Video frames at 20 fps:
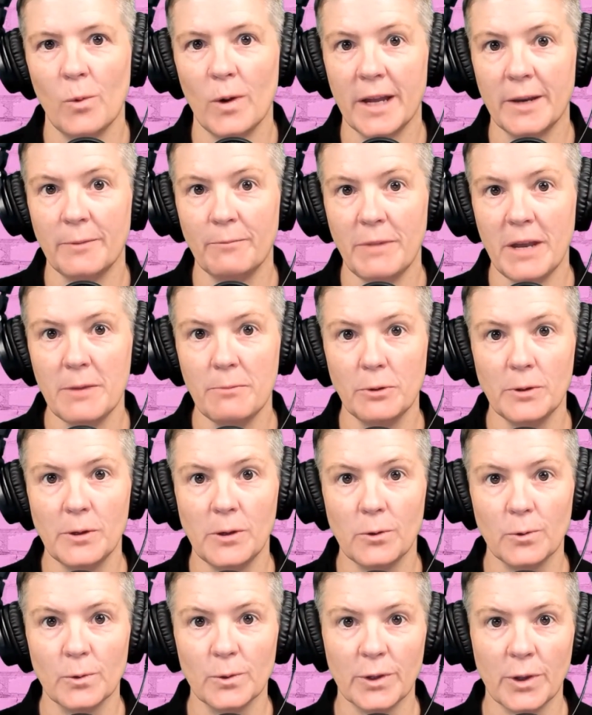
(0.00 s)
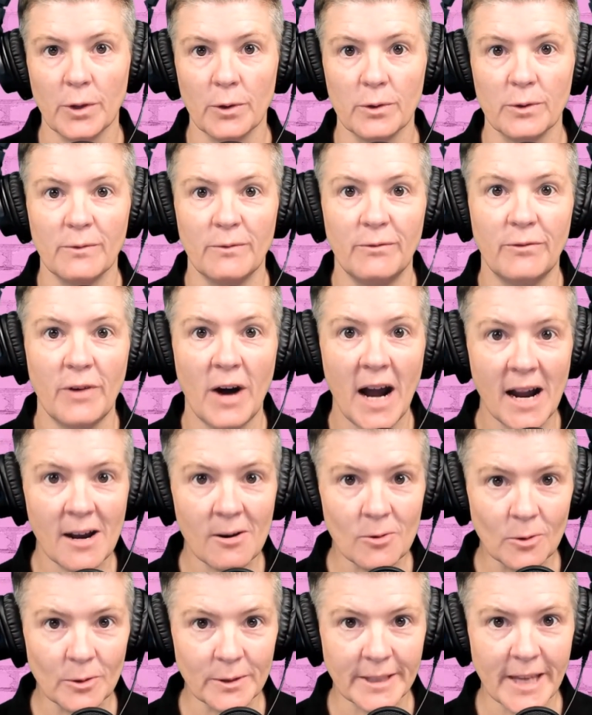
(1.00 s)
when people use those
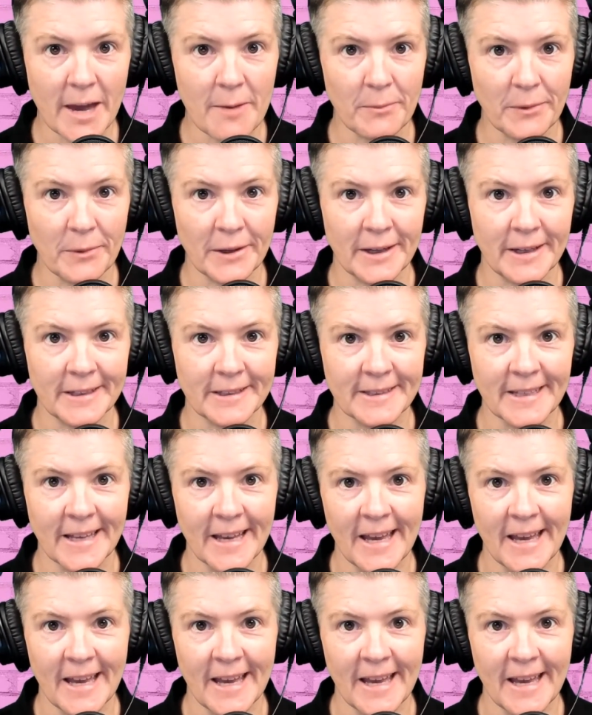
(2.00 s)
viral templates